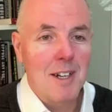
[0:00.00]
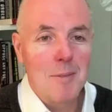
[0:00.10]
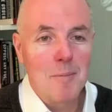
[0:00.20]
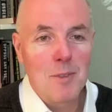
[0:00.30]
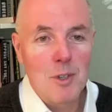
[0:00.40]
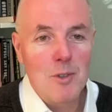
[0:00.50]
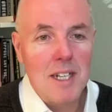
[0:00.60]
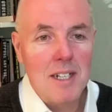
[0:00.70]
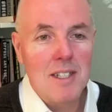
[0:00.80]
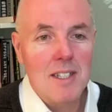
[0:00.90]
Um, you
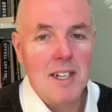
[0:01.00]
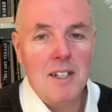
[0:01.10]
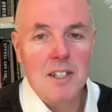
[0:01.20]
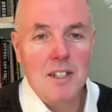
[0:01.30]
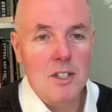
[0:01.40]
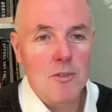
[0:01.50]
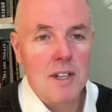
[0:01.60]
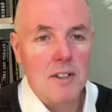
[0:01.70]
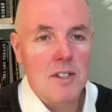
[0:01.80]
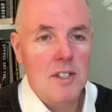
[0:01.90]
need to stick to the
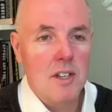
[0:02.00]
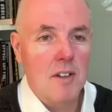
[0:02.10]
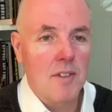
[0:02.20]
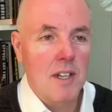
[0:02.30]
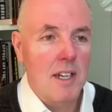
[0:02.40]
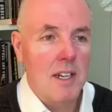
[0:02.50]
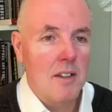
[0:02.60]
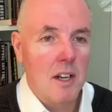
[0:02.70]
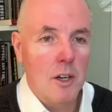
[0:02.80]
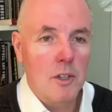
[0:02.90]
strengths of the
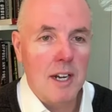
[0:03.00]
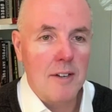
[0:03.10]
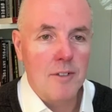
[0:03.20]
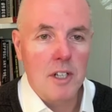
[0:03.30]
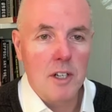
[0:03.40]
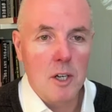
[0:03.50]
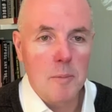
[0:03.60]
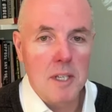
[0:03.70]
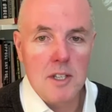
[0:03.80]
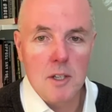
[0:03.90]
the local African
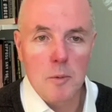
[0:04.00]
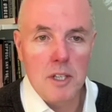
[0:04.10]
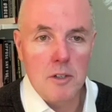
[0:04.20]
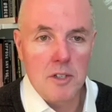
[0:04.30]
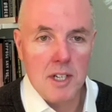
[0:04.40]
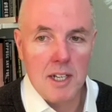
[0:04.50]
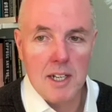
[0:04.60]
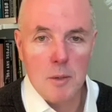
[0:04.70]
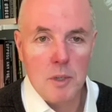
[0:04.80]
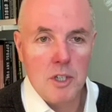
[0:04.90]
armies that we're using
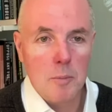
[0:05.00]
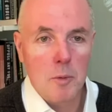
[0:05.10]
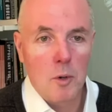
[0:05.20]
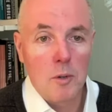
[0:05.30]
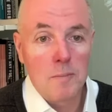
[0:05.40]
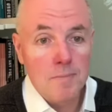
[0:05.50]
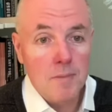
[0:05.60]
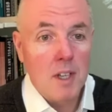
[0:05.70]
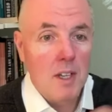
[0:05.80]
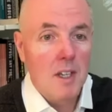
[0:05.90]
here, which are more,
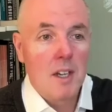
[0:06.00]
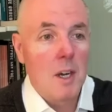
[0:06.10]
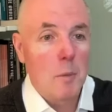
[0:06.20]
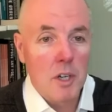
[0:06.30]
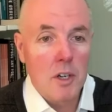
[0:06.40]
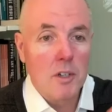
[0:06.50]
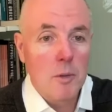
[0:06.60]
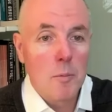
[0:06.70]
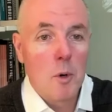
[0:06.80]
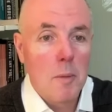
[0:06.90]
I would
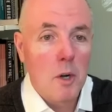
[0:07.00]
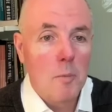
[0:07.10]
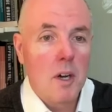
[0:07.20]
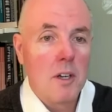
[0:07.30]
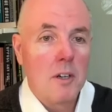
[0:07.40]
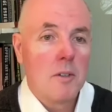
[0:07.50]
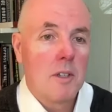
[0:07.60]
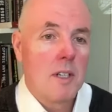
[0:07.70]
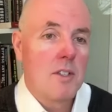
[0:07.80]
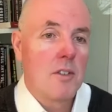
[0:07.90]
argue, more mobile
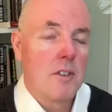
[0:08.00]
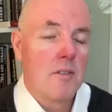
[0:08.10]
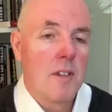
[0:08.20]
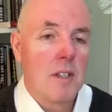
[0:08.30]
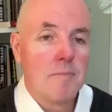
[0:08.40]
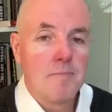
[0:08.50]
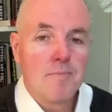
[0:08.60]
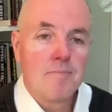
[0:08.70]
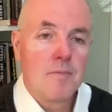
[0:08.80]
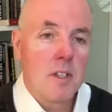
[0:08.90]
and sort of, um,
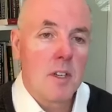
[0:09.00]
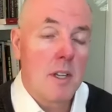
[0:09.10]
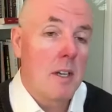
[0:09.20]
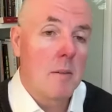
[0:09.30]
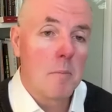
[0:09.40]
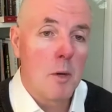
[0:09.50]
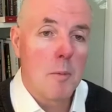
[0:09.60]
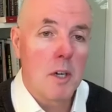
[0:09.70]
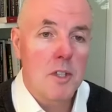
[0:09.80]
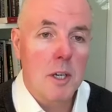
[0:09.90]
you know, yeah,
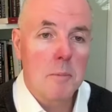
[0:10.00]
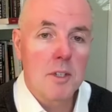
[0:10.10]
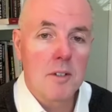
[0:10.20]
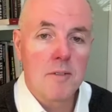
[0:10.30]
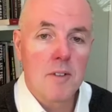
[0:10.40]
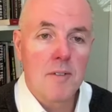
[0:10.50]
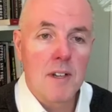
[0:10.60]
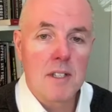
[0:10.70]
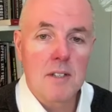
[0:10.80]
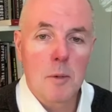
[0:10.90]
mobile types of
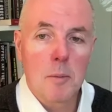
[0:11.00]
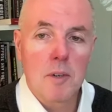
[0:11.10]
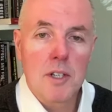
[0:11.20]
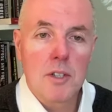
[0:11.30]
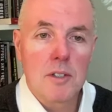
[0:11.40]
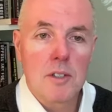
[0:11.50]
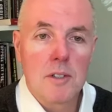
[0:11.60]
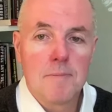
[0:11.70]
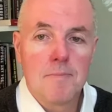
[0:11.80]
offensive operations.